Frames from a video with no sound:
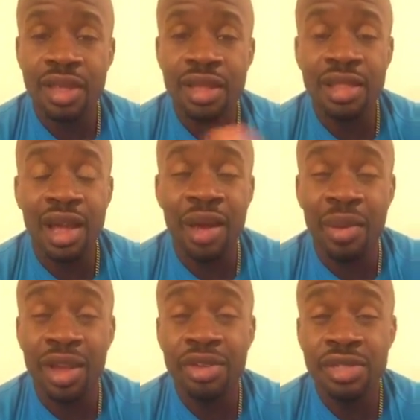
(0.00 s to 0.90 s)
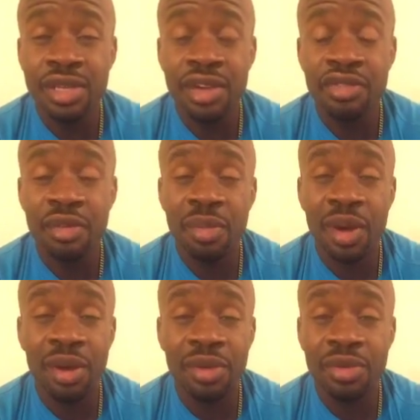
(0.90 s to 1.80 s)
And then I usually hear from
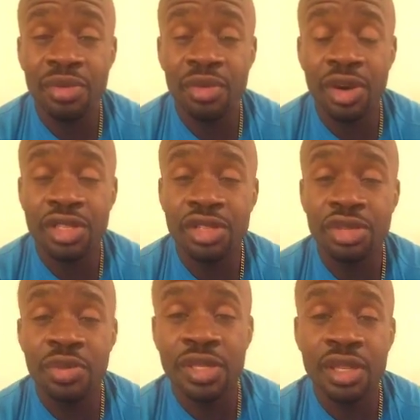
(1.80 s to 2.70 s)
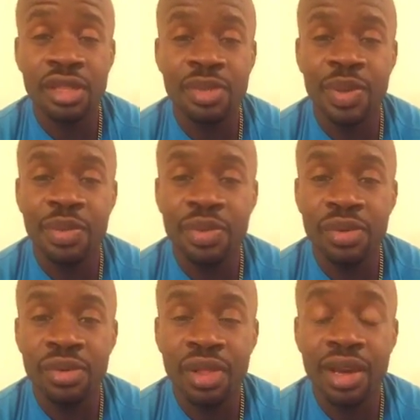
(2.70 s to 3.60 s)
about 1 to 2% of the
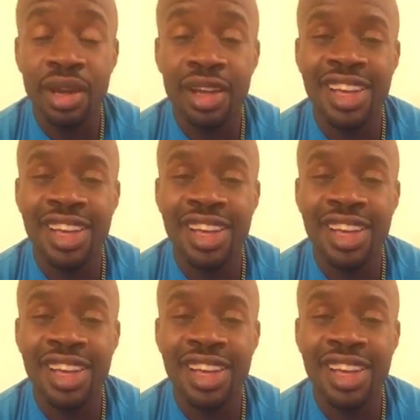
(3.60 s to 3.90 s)
people. Like